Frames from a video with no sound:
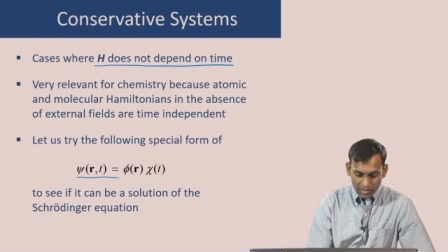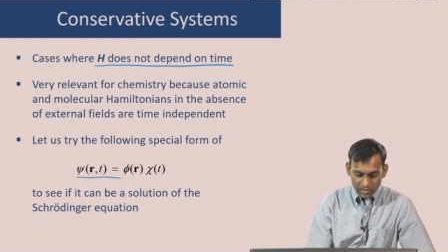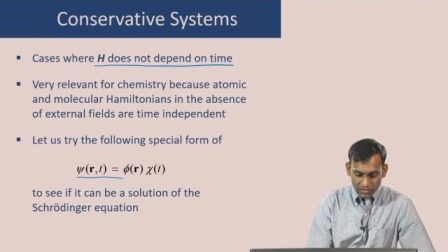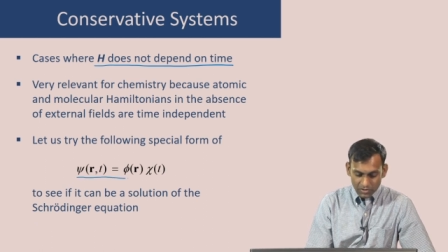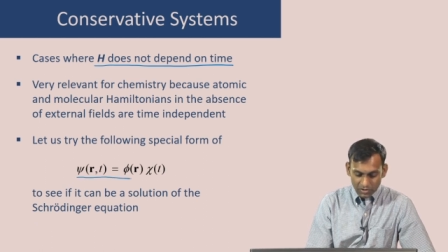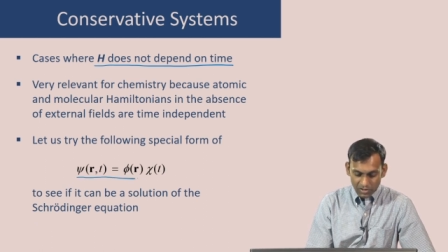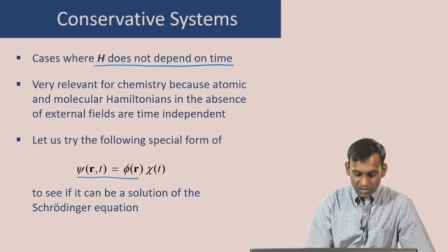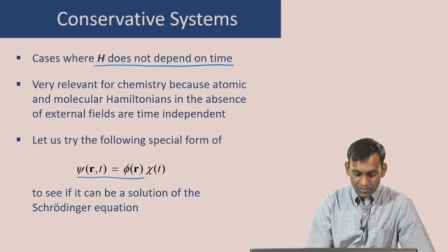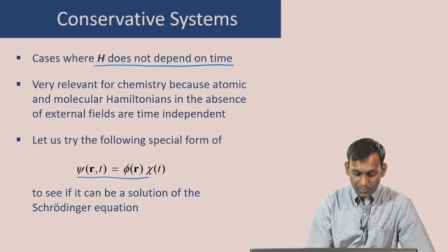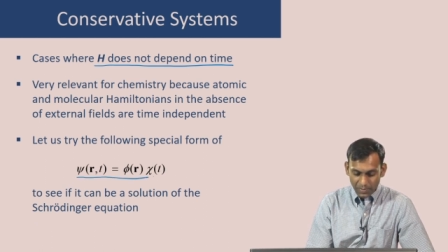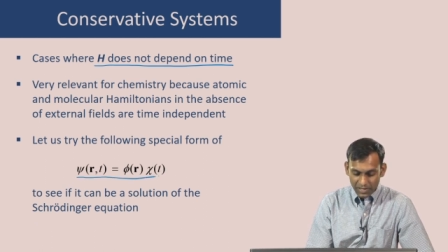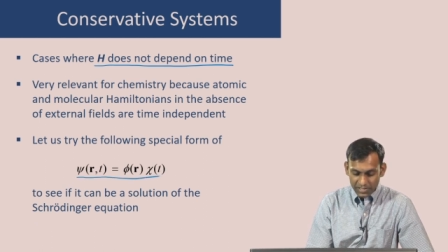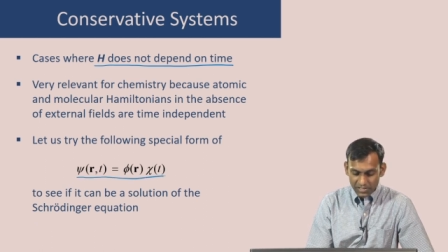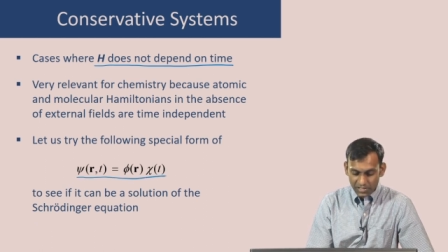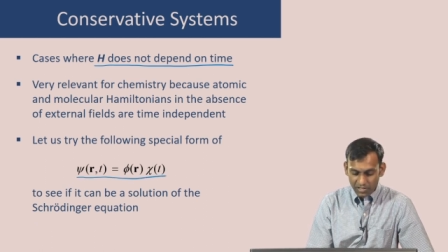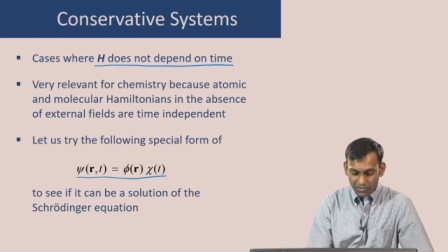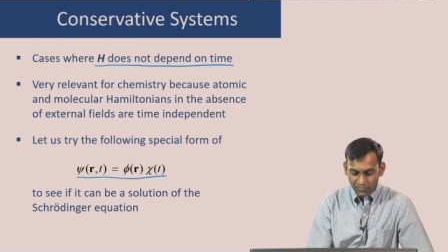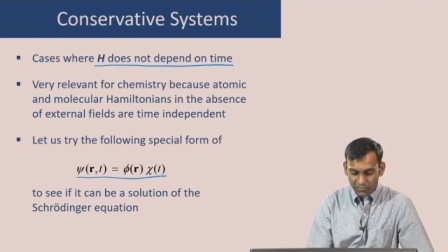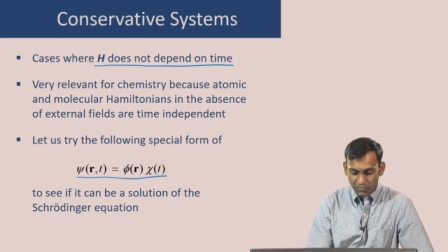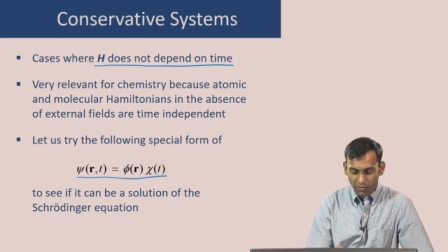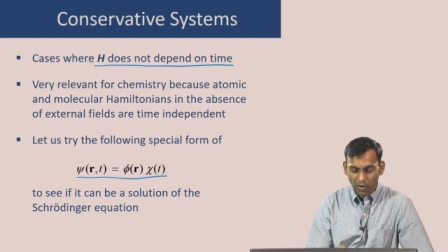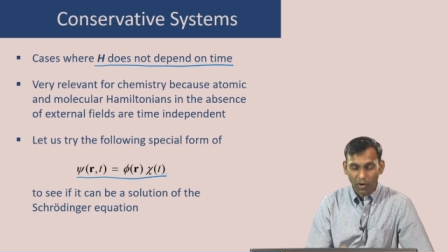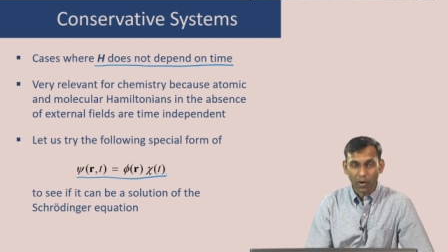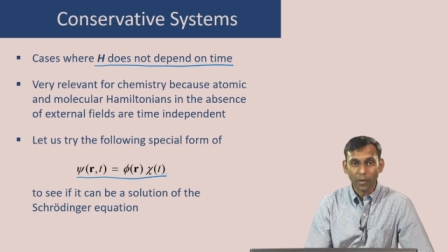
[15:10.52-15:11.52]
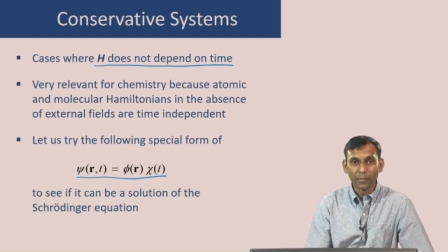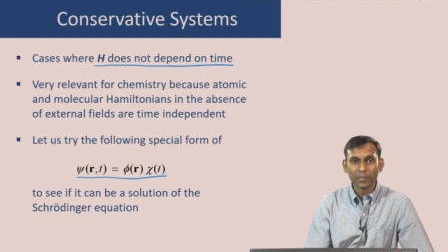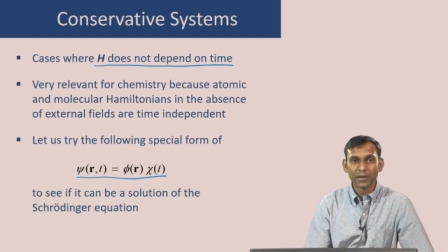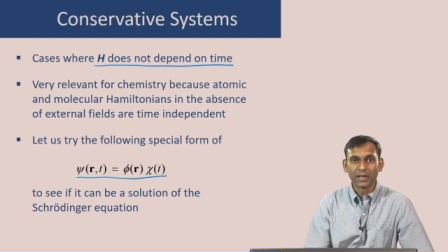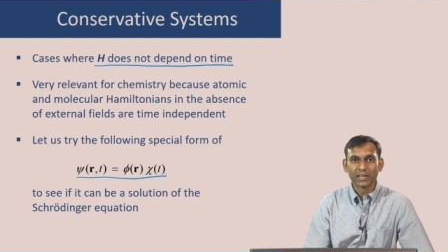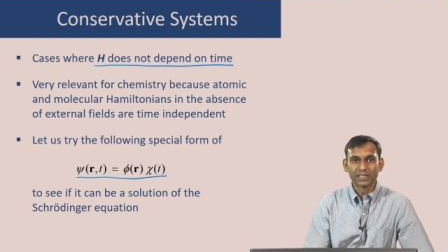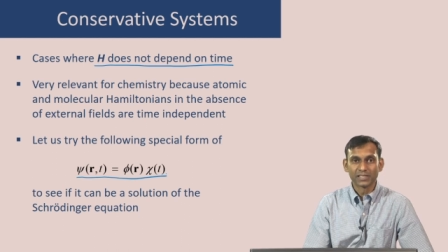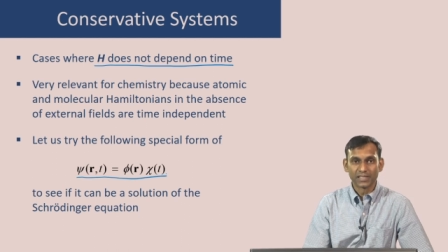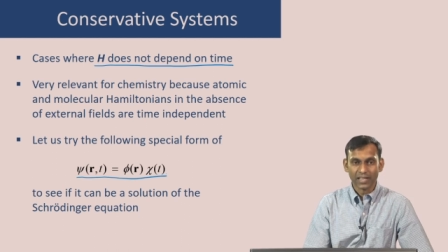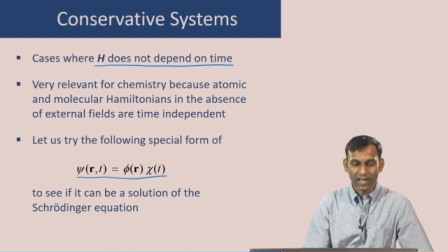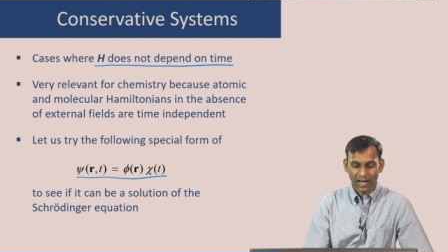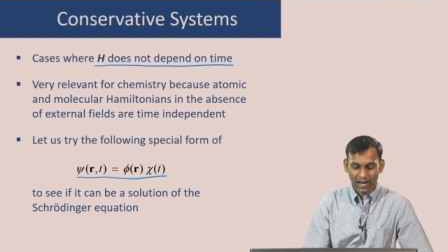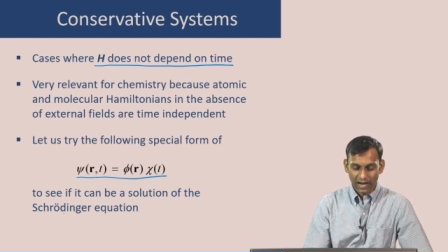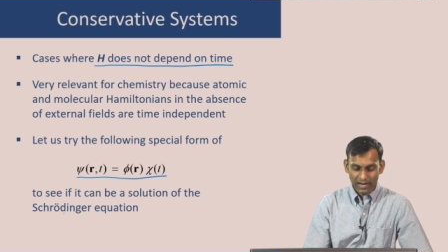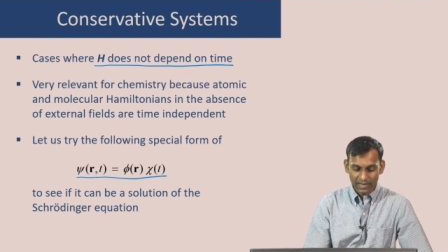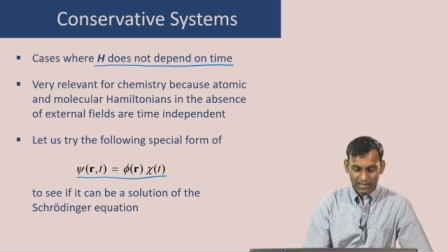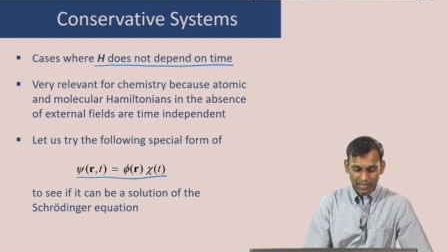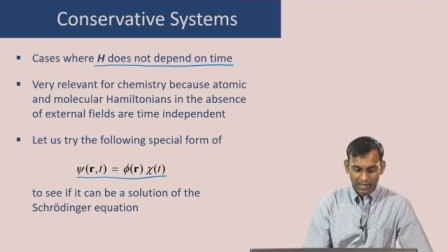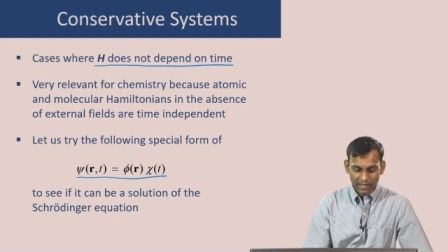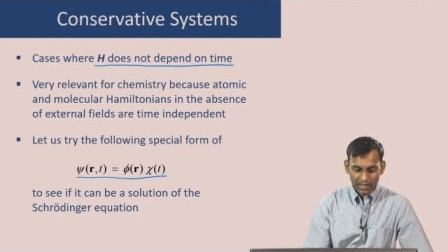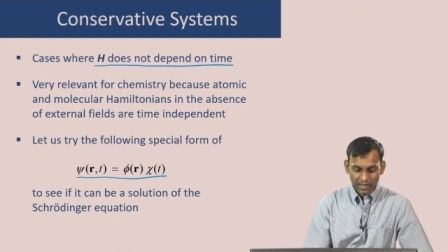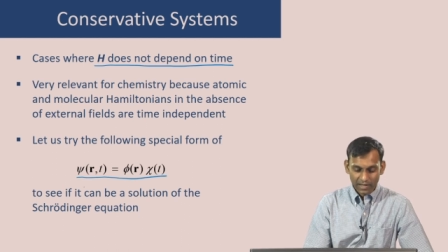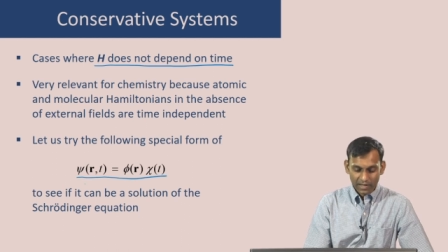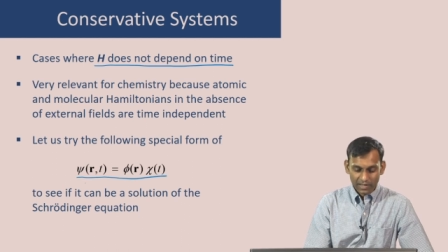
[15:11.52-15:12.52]
So, the special form is
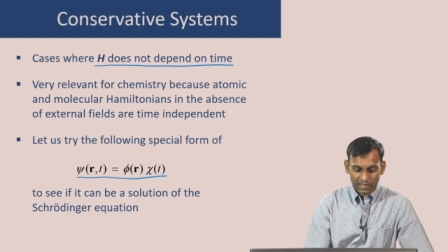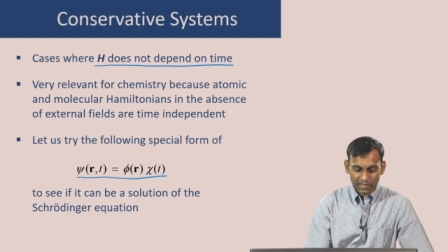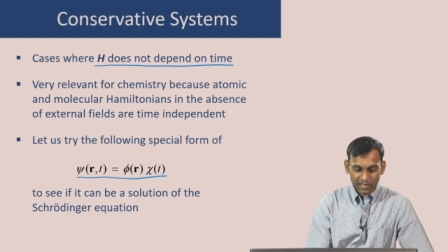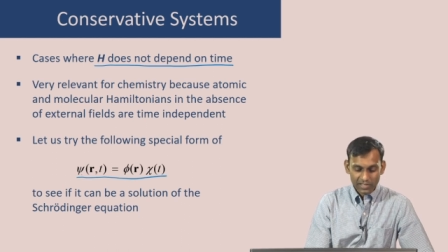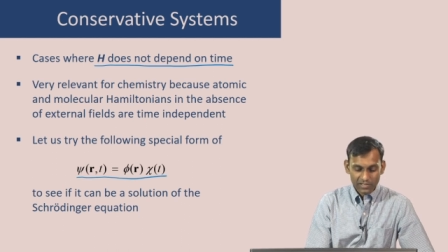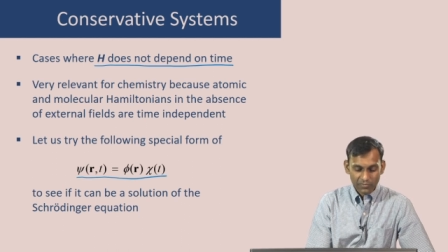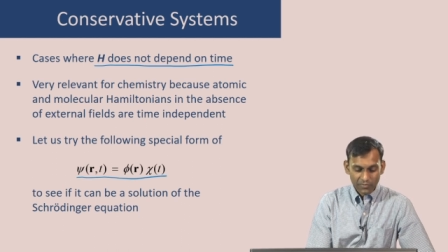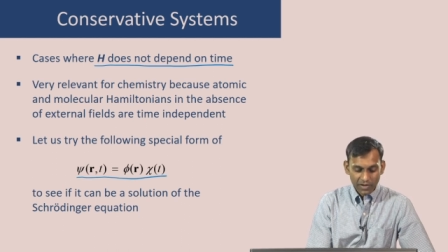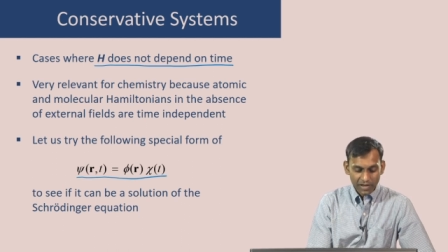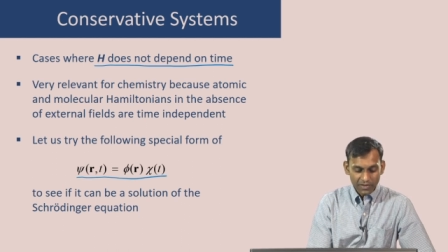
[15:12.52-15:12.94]
that this